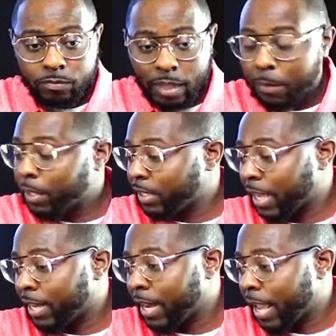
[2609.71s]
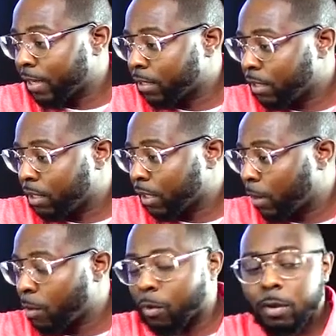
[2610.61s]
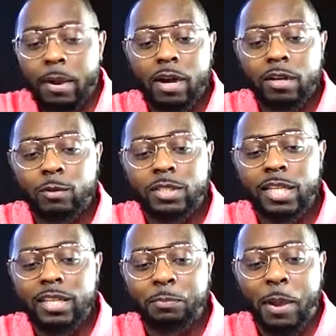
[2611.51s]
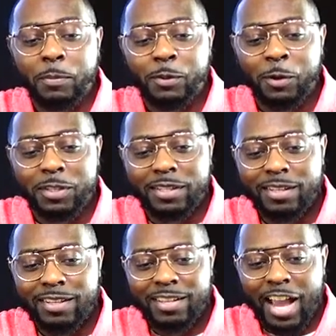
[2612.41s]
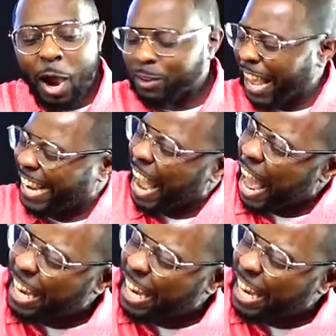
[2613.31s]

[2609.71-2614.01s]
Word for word: That what he said next. He was like, well, what about Uncle T's pepperoni? Turkey. I was like, I